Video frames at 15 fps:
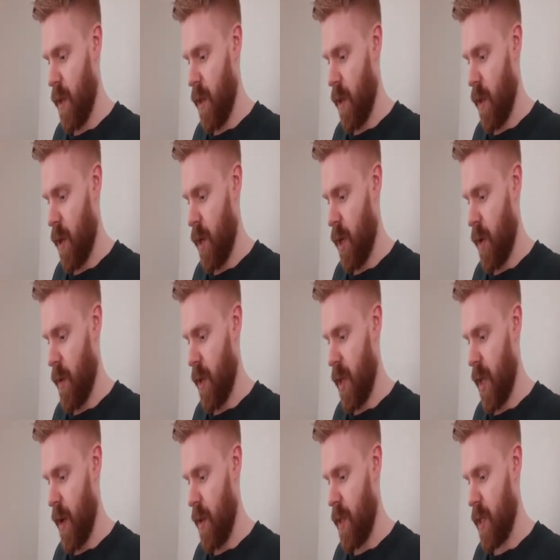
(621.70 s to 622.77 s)

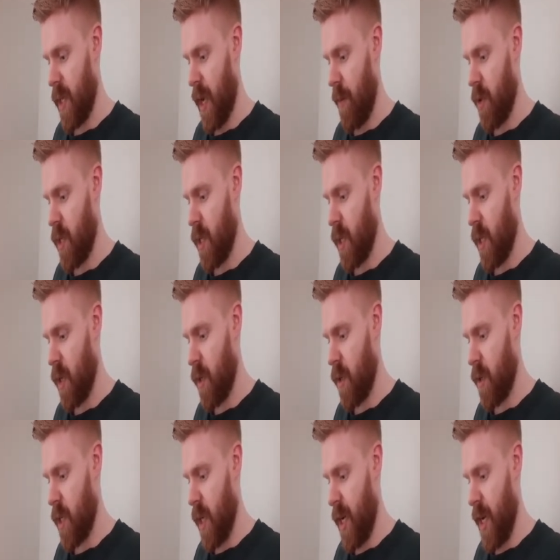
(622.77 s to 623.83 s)
this captures a
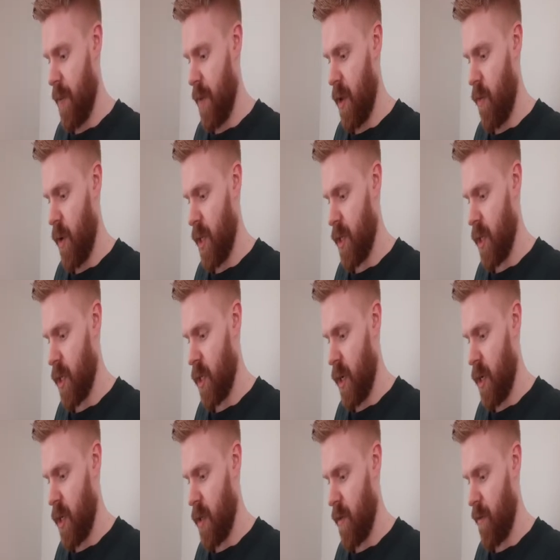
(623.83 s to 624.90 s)
time in Wesley
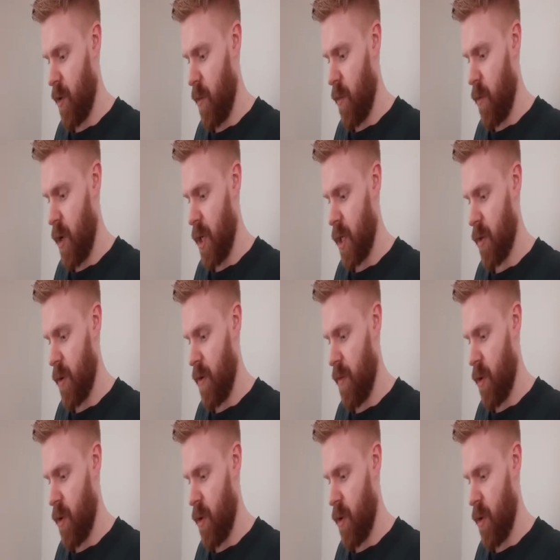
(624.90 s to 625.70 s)
Sneijder's football history,